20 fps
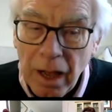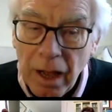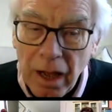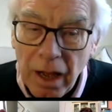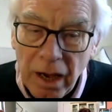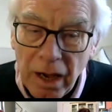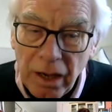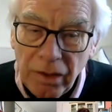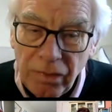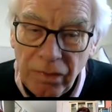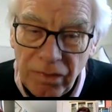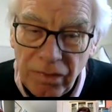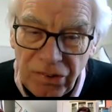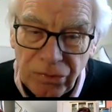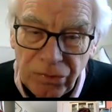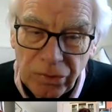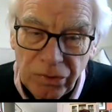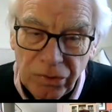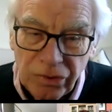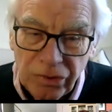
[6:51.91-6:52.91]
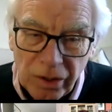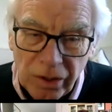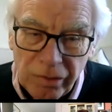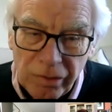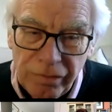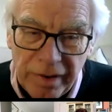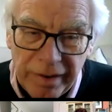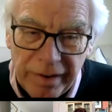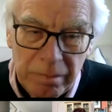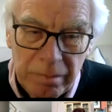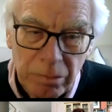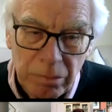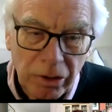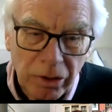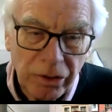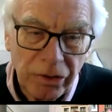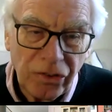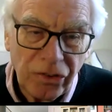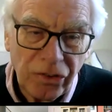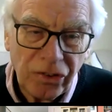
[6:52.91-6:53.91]
And this was sort of very
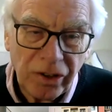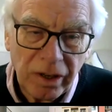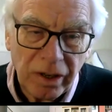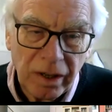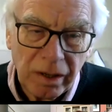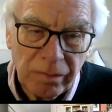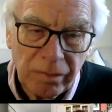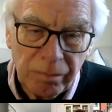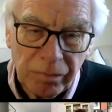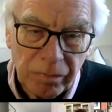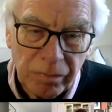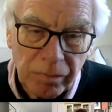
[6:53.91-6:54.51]
much on